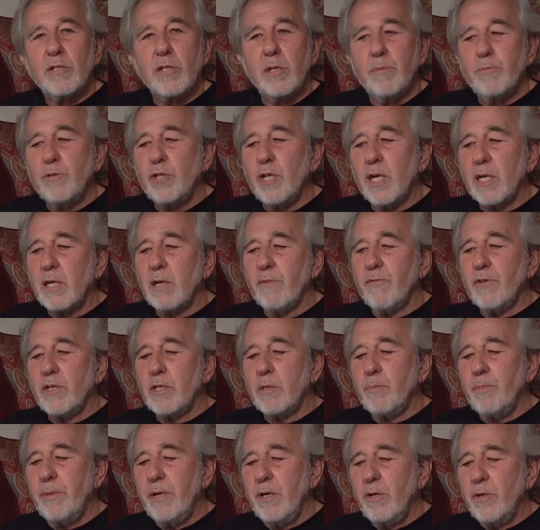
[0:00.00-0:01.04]
subjective
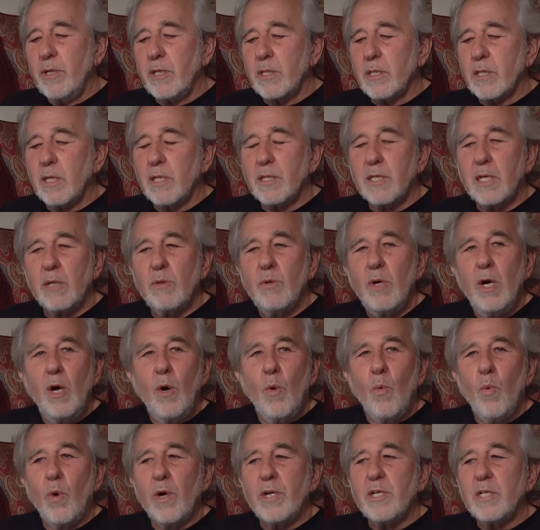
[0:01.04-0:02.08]
experience. I say,
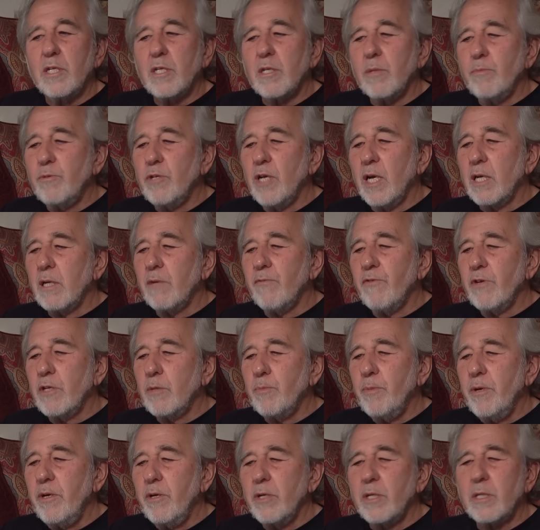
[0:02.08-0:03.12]
what is subjective
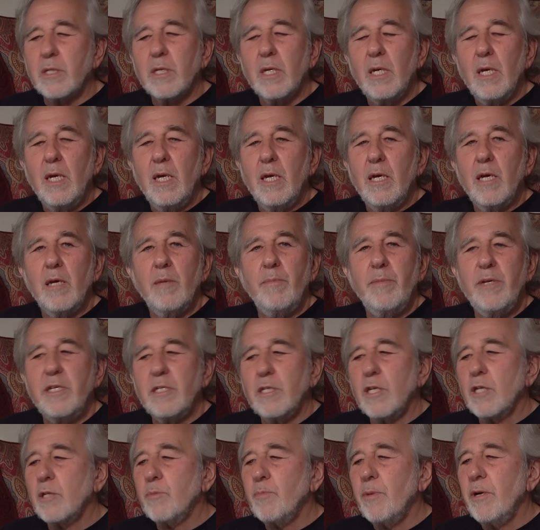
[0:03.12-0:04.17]
experience? It
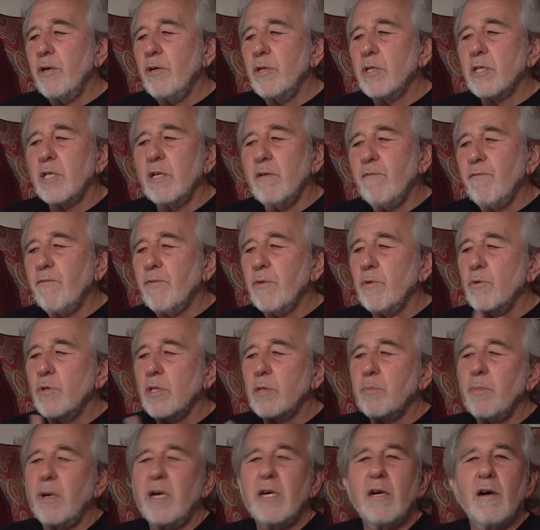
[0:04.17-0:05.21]
means experience
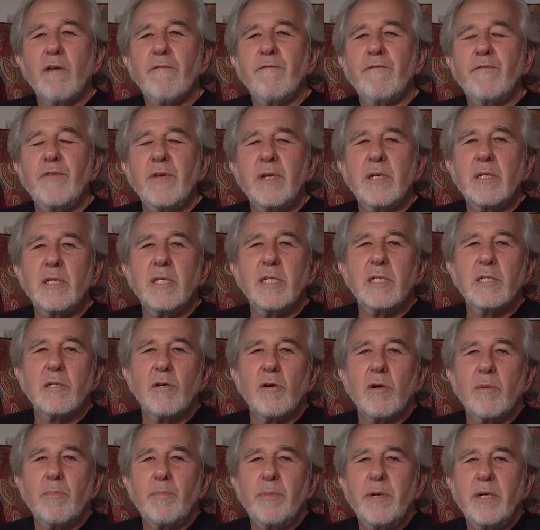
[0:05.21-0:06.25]
influenced by our feelings,
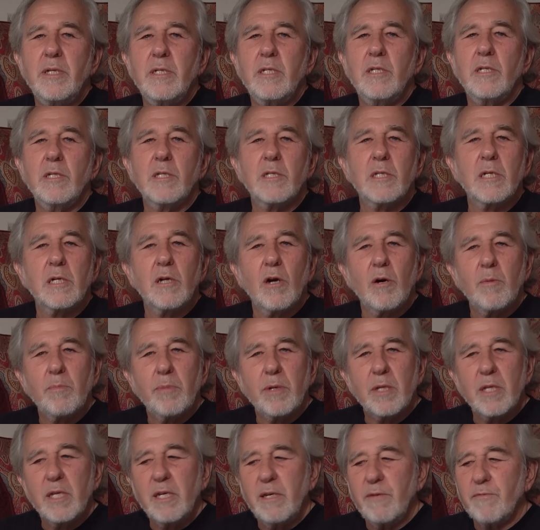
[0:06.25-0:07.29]
our opinions, and our
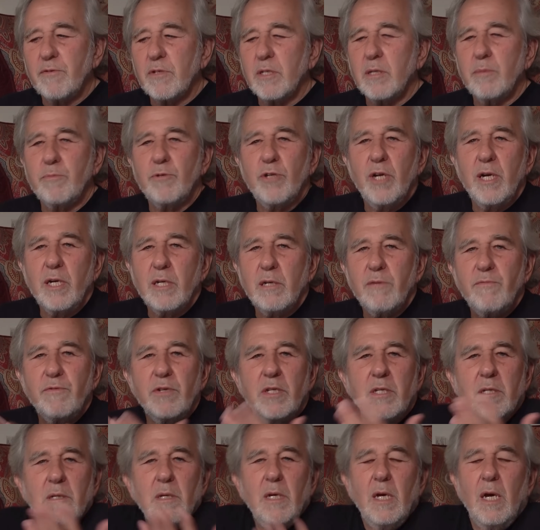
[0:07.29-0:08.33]
beliefs. Subjective
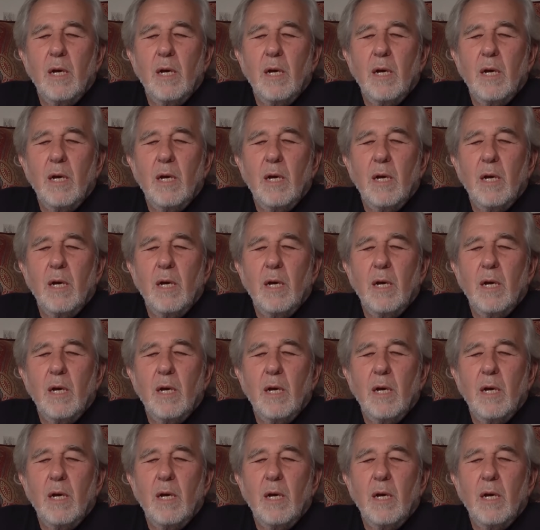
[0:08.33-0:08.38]
is